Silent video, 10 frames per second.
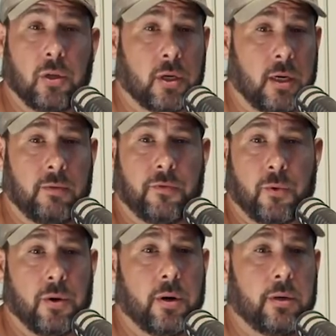looking
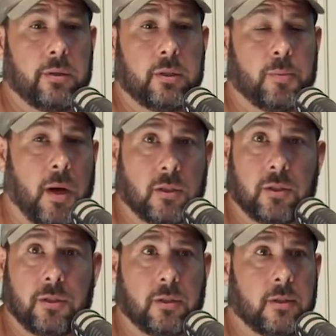for
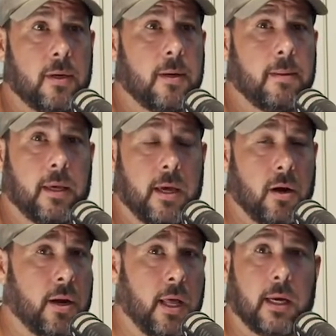sponsors. Get
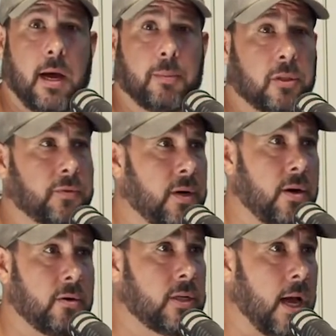on
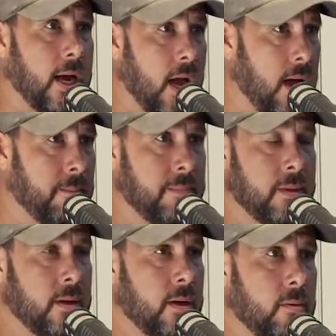helicoptersforheroes.com.
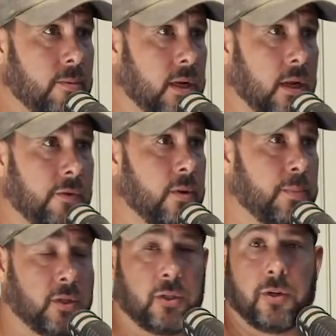We'd love to
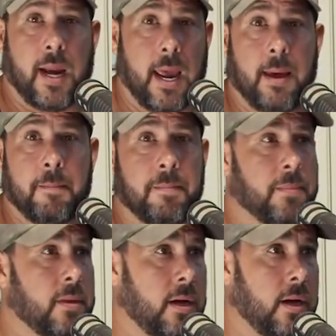put your name
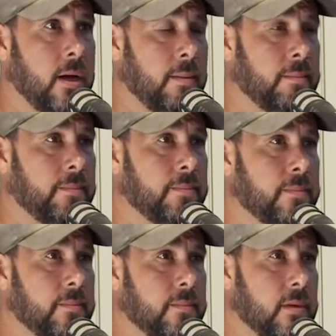
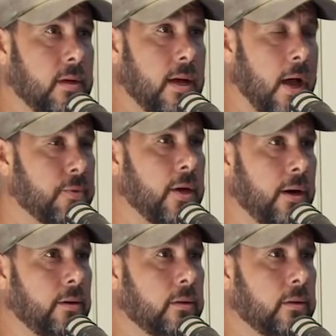out there.